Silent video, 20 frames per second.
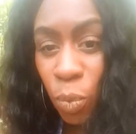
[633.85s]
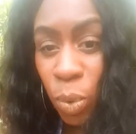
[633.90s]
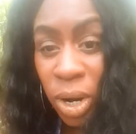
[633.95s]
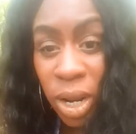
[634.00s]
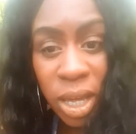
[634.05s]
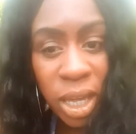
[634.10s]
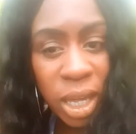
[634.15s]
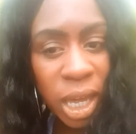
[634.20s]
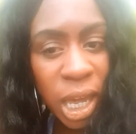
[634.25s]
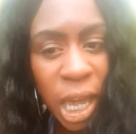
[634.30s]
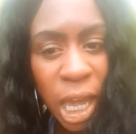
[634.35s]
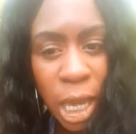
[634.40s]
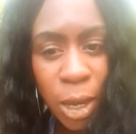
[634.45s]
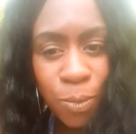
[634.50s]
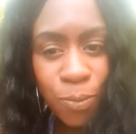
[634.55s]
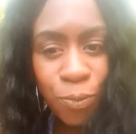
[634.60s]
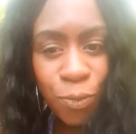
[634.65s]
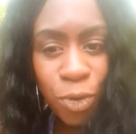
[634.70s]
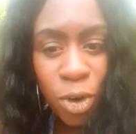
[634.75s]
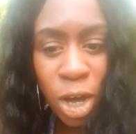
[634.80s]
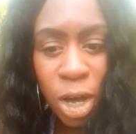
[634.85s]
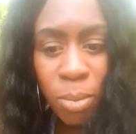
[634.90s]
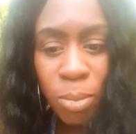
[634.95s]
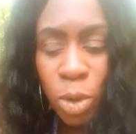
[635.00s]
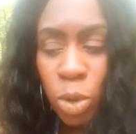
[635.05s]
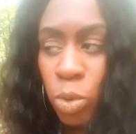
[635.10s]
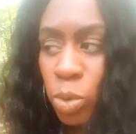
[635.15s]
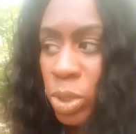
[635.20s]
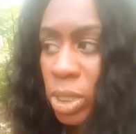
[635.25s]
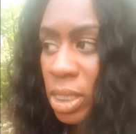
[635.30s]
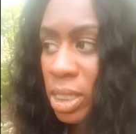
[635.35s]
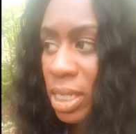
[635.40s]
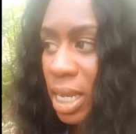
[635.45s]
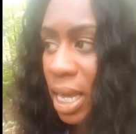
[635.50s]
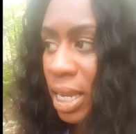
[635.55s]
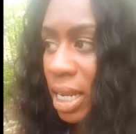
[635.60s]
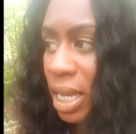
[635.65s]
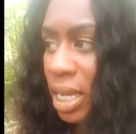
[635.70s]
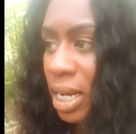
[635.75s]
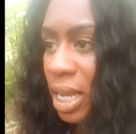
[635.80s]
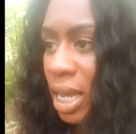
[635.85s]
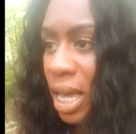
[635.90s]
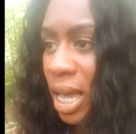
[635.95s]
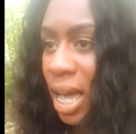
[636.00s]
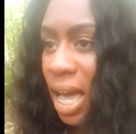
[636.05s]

where it came from, who said it,